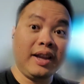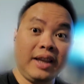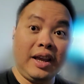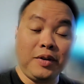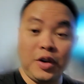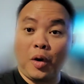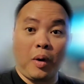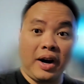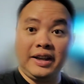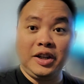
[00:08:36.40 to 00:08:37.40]
If you don't
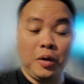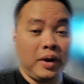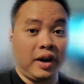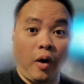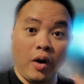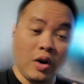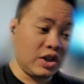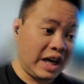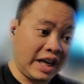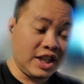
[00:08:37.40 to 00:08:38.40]
want to deal with oil
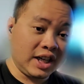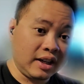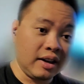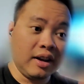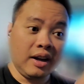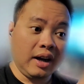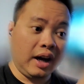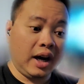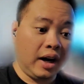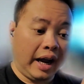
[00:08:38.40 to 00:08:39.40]
changing
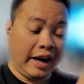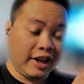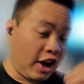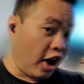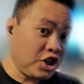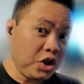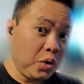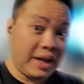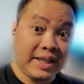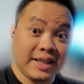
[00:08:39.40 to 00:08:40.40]
and it costs you,
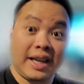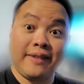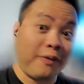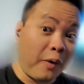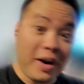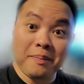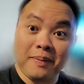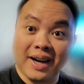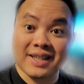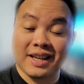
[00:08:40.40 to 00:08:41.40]
let's just say
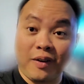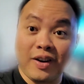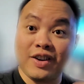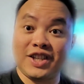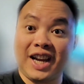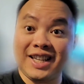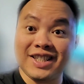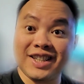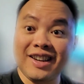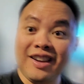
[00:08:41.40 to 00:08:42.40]
$40 an oil
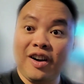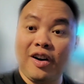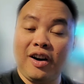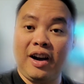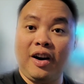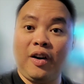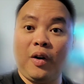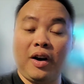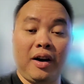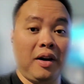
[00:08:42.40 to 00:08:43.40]
change
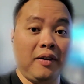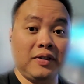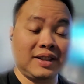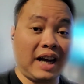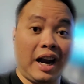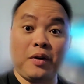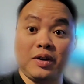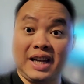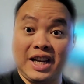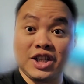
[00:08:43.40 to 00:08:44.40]
or tire
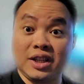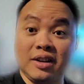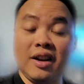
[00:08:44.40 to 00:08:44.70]
rotation